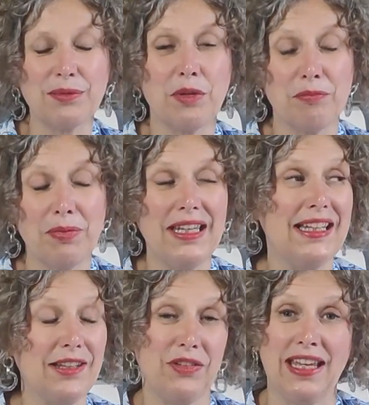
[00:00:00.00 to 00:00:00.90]
We've been
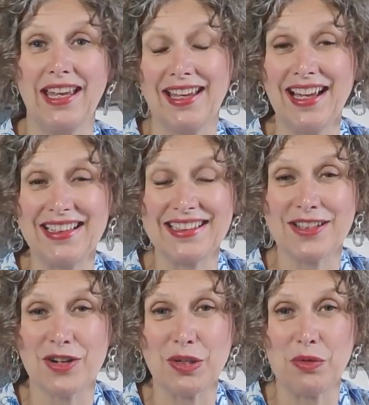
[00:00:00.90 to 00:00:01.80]
living here at
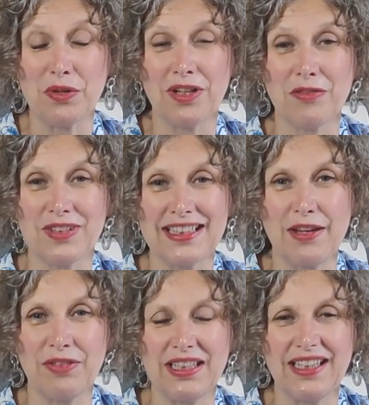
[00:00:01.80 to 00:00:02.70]
Star Corner for
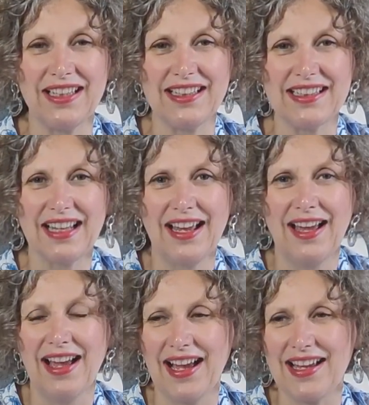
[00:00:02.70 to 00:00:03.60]
7 years
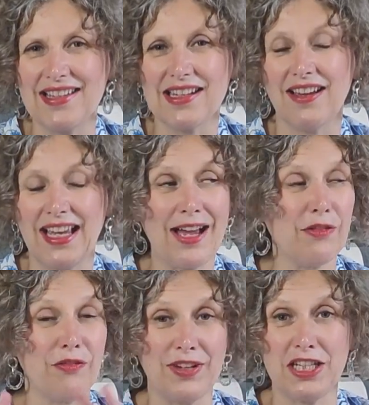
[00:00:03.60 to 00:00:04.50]
and I have
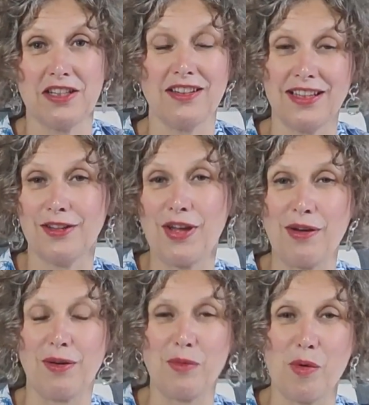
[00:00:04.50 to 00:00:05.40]
a vision of
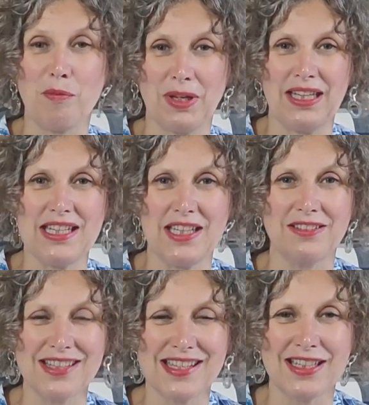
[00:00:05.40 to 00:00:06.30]
how I want my
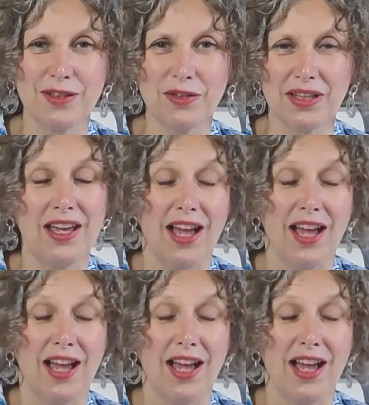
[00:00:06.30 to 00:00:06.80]
interiors to look,